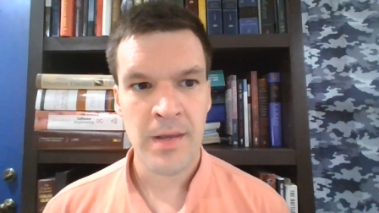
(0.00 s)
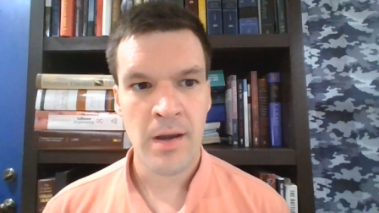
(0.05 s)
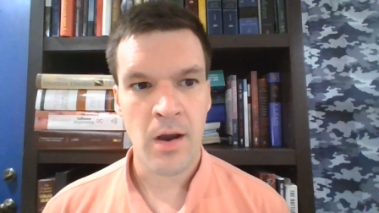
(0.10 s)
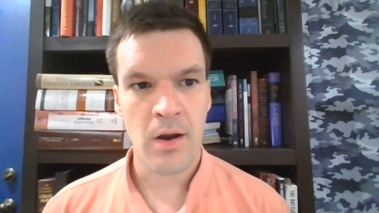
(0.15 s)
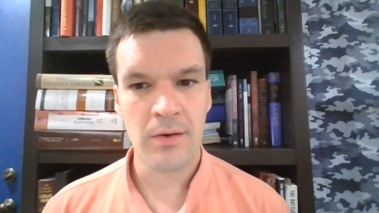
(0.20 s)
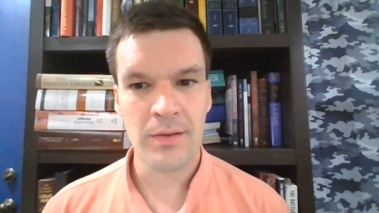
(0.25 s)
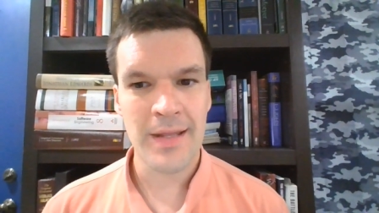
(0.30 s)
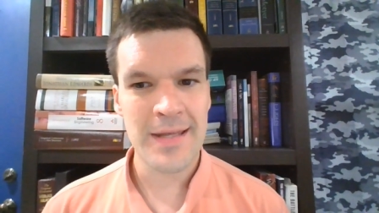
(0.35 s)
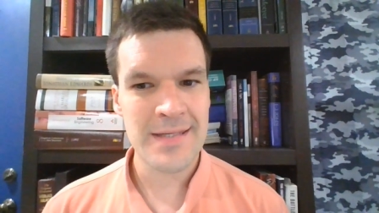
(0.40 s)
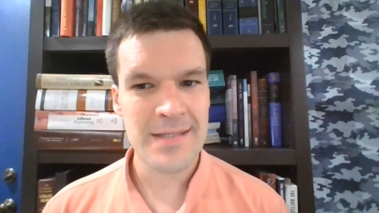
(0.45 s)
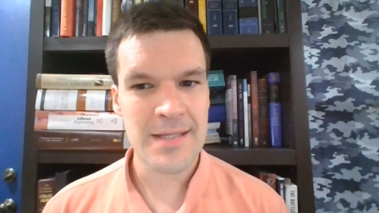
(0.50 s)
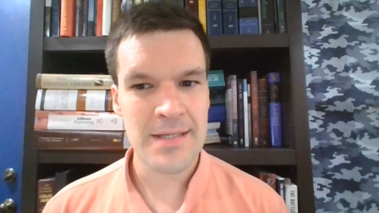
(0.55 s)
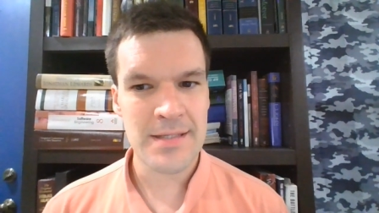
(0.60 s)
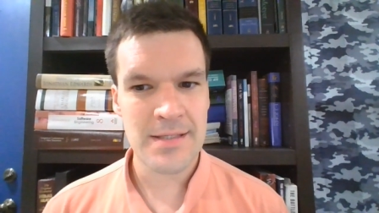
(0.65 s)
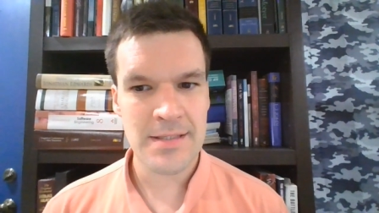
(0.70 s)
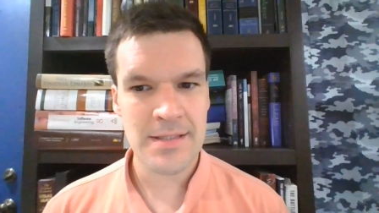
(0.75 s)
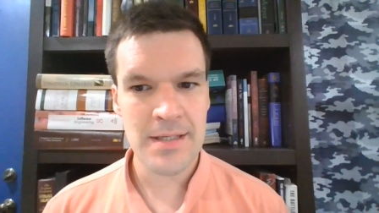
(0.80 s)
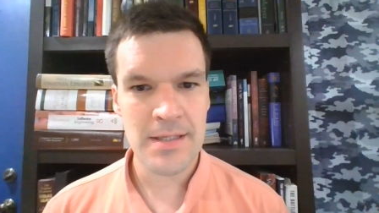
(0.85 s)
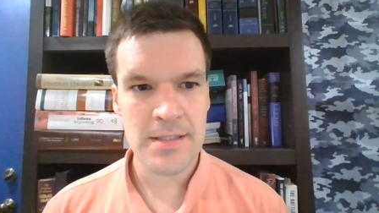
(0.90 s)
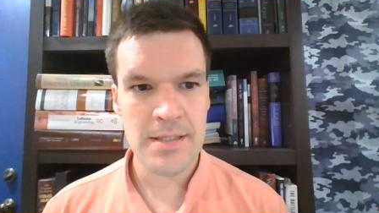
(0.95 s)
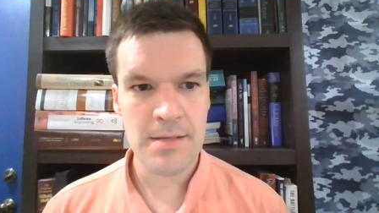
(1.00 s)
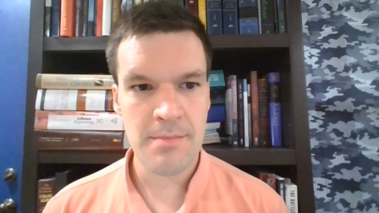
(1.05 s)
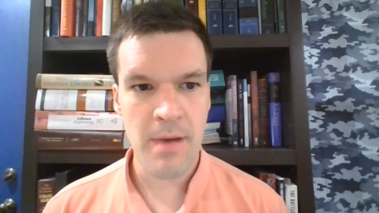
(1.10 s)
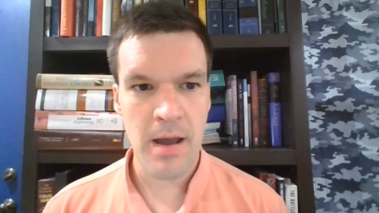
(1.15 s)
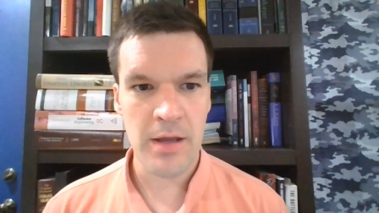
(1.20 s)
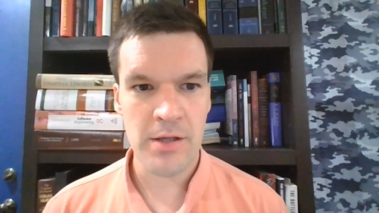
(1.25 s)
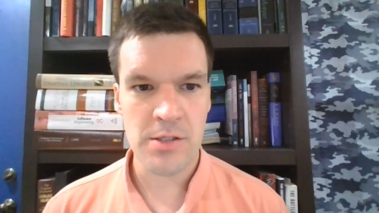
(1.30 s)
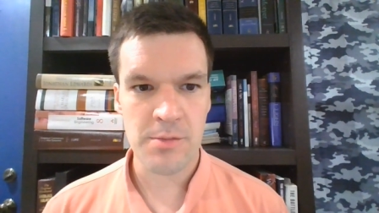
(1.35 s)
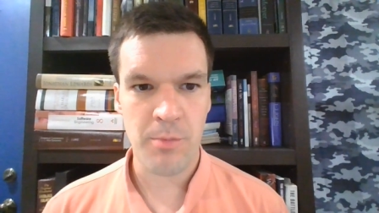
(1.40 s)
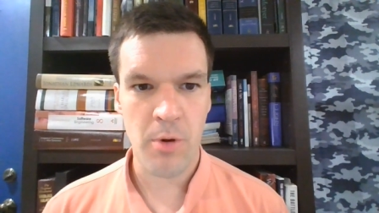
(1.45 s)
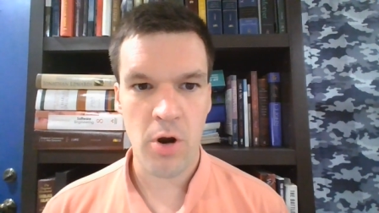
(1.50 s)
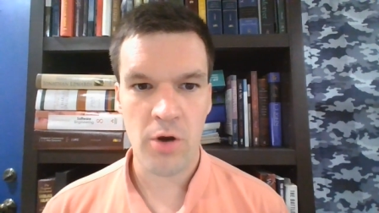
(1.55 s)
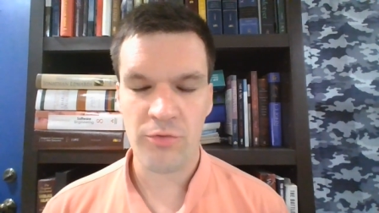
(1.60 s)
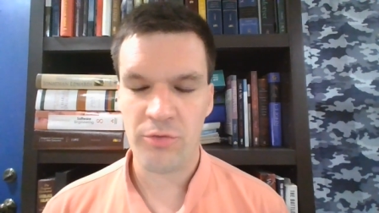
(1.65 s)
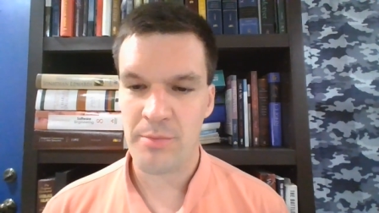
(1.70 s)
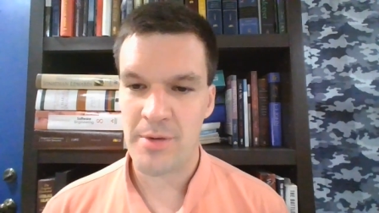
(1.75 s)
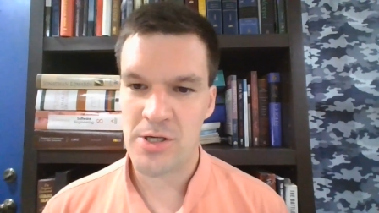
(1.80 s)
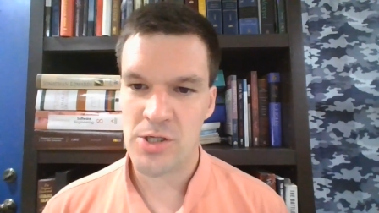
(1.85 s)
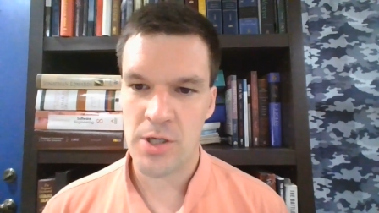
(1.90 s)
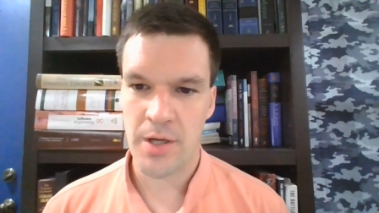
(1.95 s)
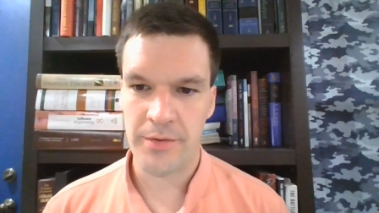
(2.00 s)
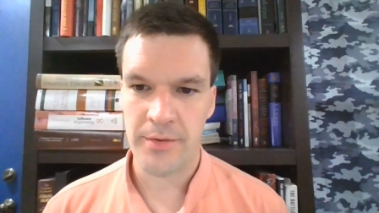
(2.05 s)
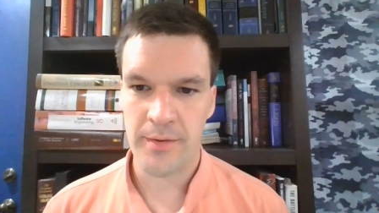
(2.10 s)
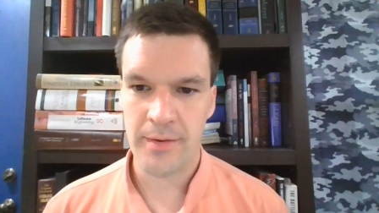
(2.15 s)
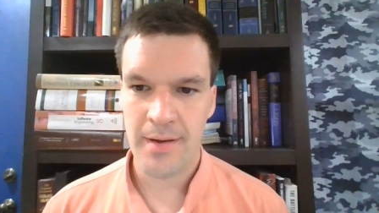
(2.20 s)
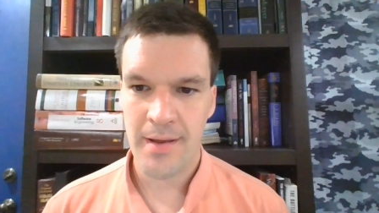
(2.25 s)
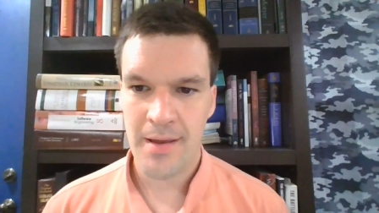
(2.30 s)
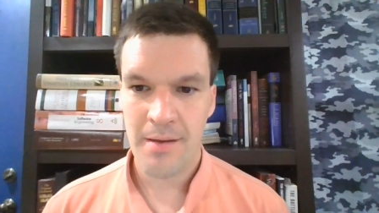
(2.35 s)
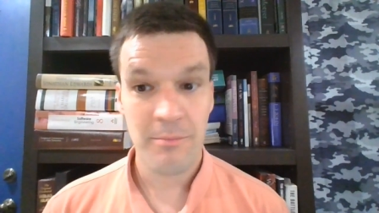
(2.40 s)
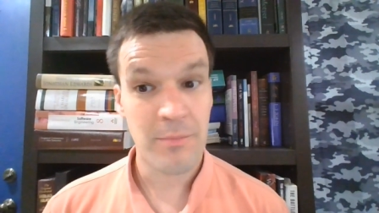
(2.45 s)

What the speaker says: are less than 60 miles apart from each other,